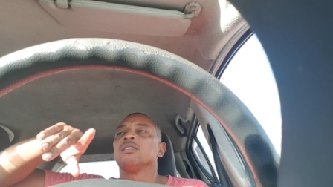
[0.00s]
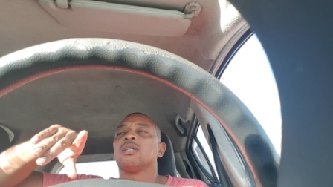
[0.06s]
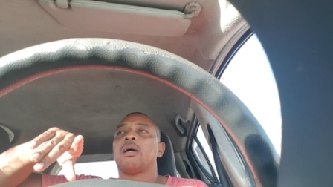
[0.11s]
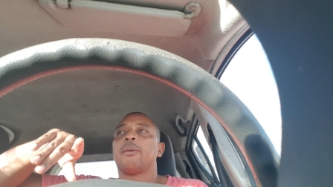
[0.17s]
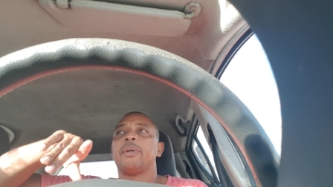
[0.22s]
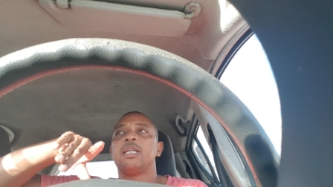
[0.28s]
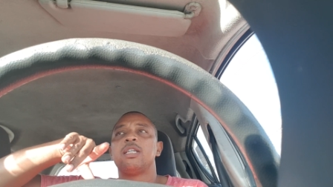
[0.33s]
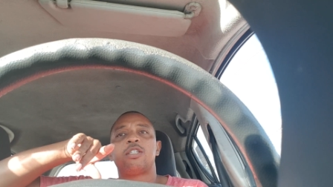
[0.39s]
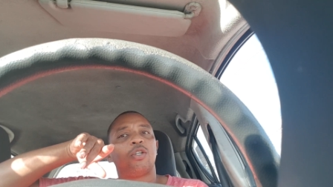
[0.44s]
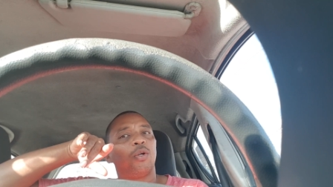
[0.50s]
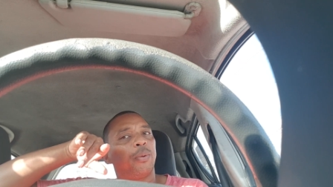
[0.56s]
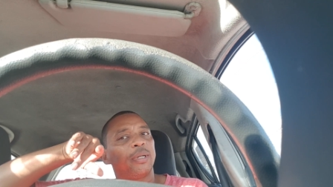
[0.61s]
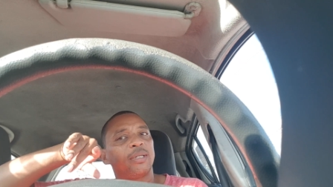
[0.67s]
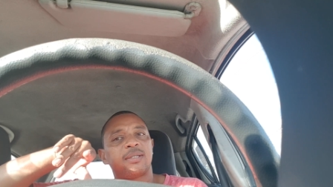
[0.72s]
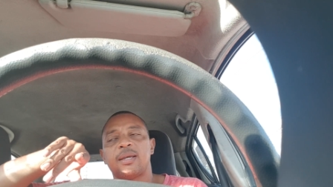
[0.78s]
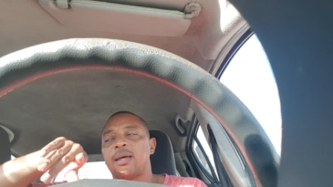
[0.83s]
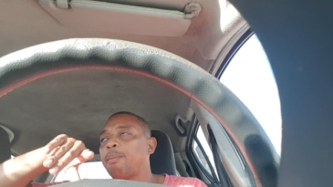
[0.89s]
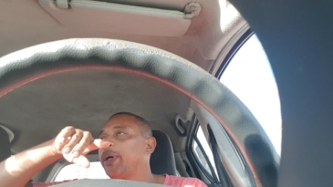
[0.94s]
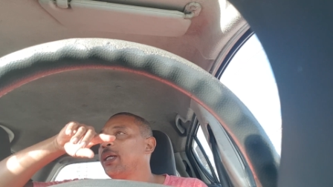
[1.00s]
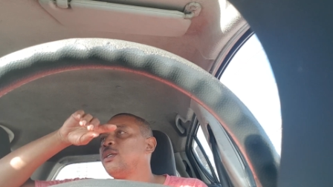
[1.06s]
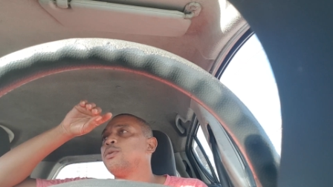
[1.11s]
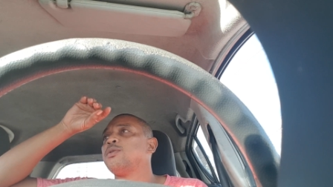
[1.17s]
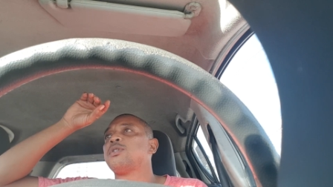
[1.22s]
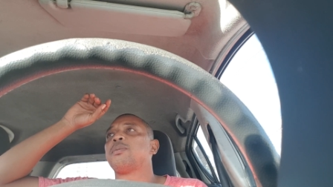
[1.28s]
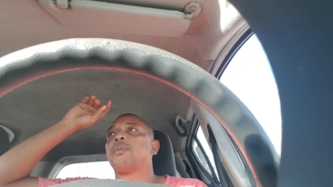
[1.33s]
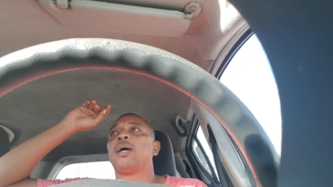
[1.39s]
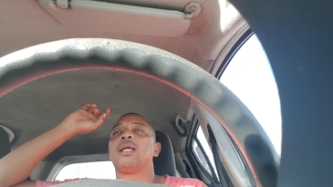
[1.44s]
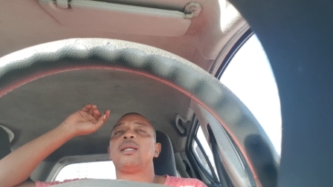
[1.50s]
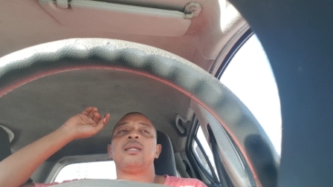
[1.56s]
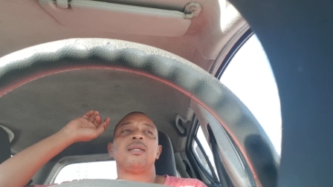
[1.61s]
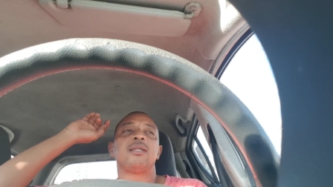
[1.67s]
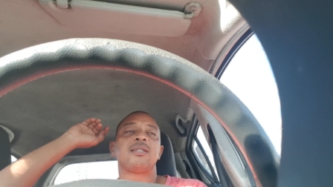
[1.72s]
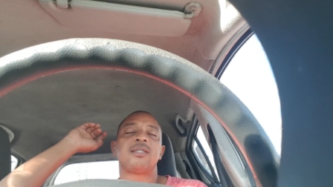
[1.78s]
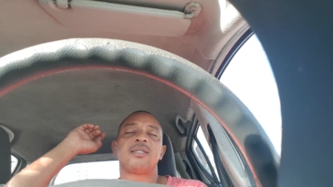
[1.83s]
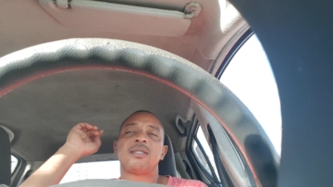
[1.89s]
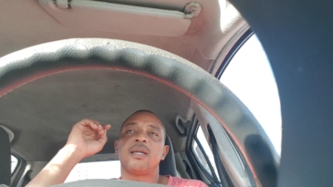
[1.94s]
I mean, assuming say, when you smell
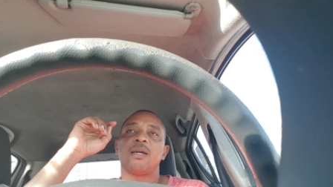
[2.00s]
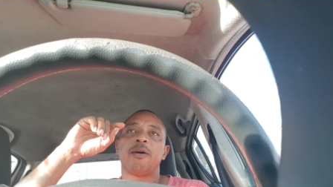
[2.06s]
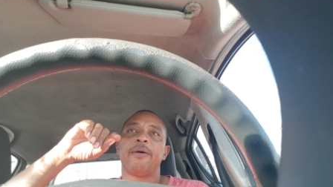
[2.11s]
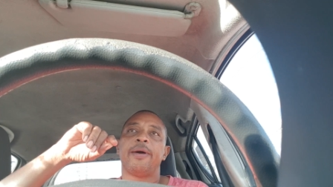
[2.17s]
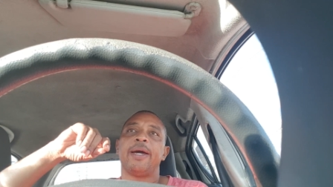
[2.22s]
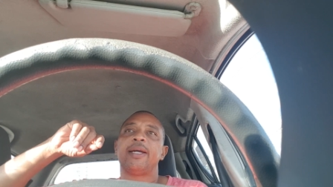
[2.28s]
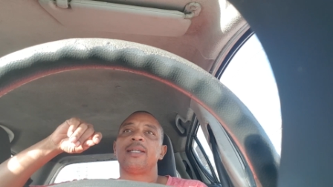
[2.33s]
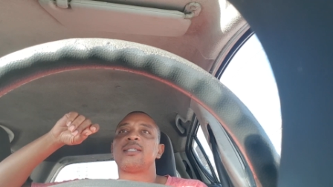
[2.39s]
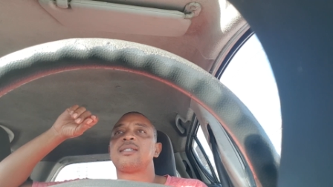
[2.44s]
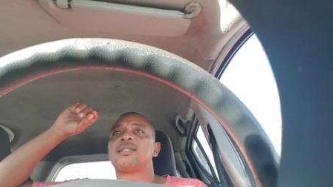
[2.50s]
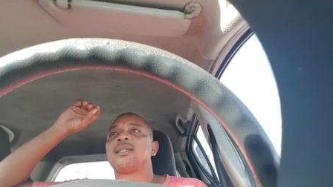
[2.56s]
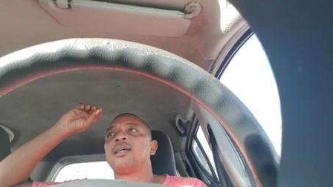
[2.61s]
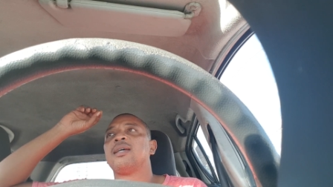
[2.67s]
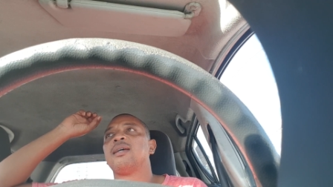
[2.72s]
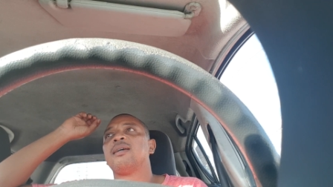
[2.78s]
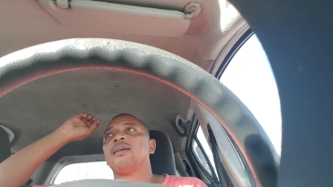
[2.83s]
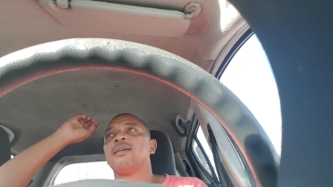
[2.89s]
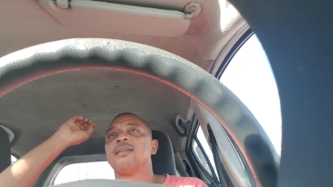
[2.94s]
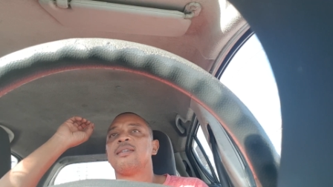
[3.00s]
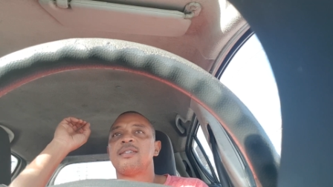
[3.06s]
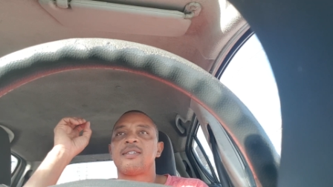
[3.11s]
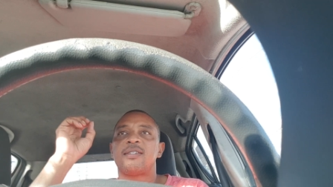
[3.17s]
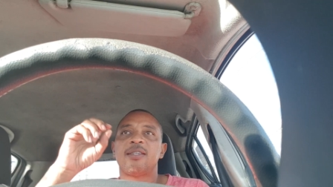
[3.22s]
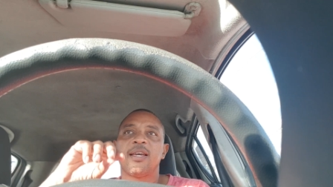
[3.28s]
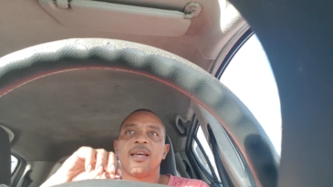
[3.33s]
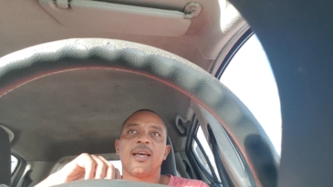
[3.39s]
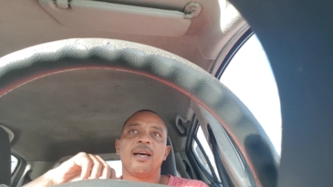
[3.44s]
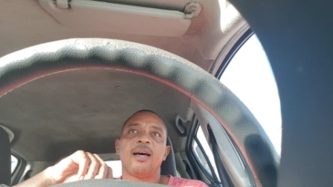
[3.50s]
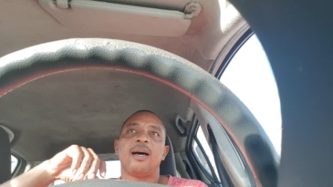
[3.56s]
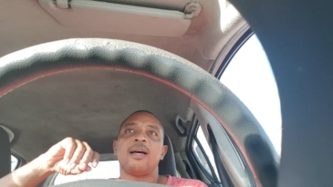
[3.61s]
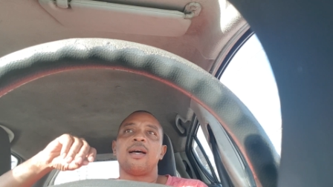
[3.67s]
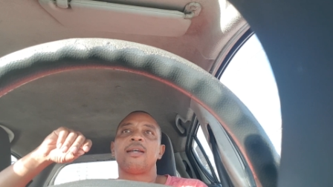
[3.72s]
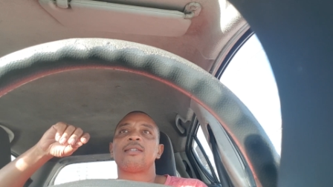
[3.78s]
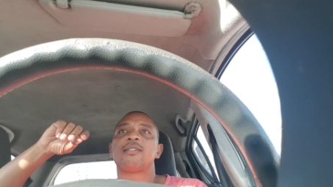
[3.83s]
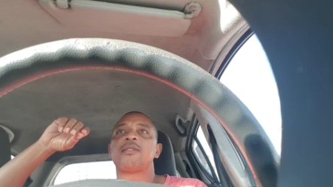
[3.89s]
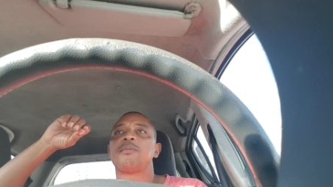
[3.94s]
either cigarettes,
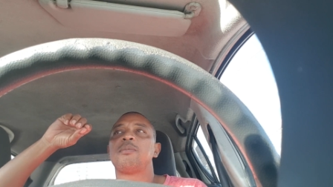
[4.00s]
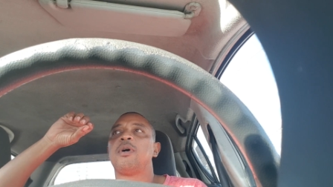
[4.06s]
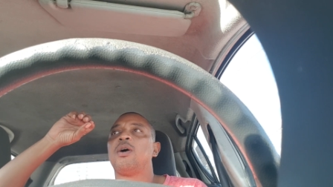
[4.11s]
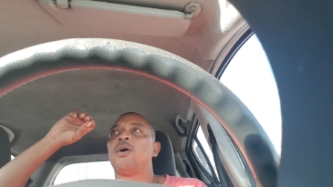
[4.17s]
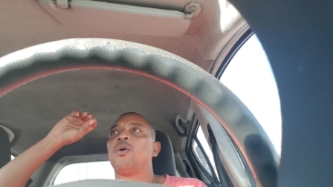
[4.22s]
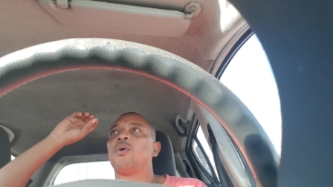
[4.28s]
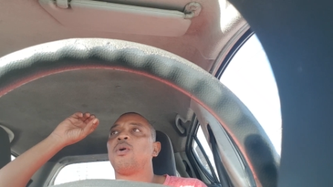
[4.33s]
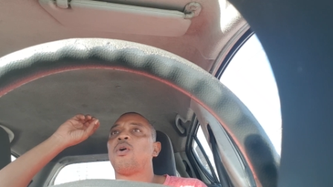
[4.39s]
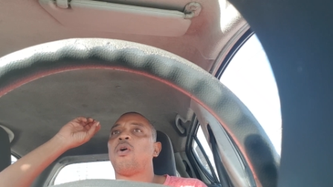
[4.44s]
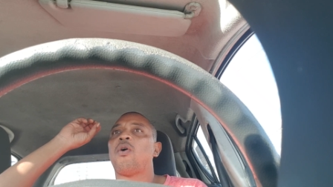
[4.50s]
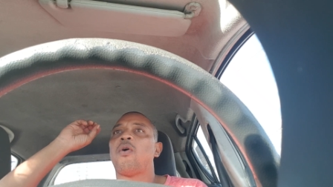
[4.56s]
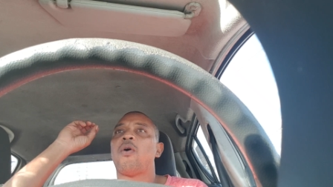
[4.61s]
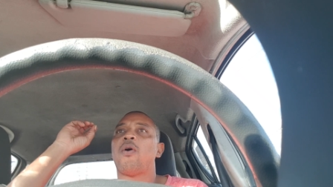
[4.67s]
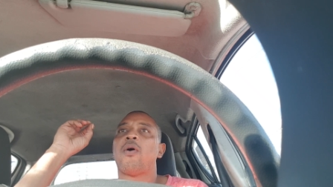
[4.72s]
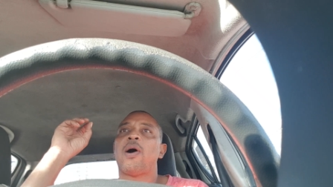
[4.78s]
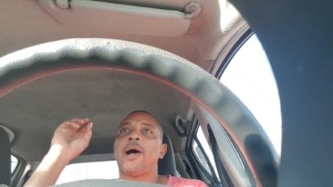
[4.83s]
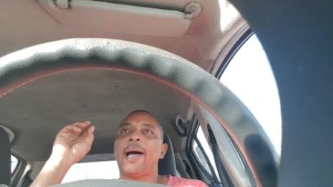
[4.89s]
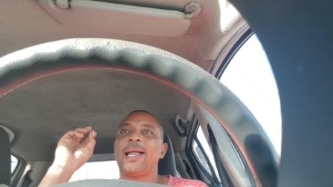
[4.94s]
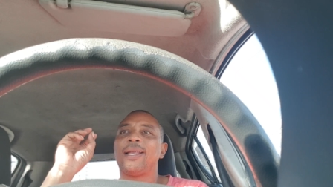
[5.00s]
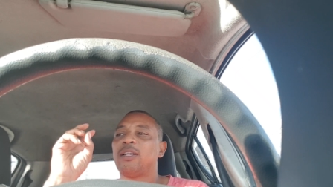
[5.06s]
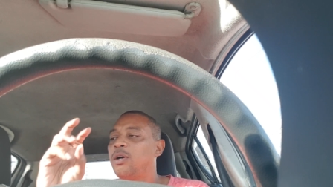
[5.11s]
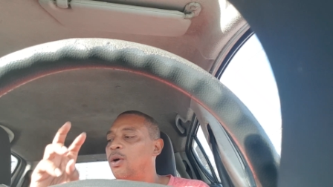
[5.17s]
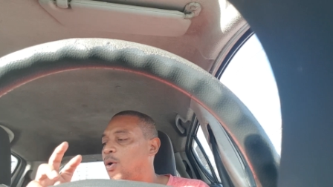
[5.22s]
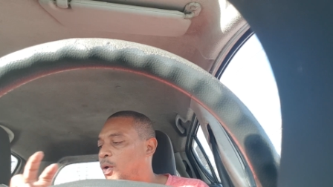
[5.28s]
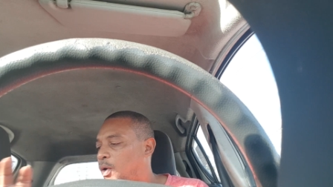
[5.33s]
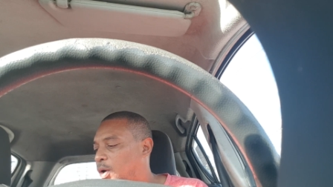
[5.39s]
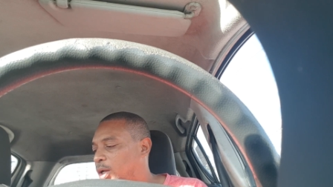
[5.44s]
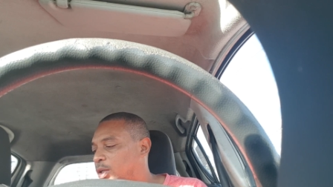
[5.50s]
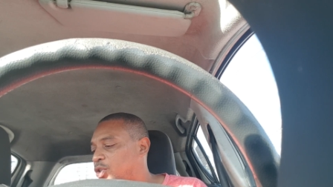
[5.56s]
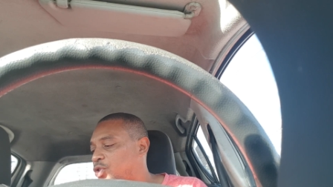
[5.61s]
cigar smoke, or alcohol,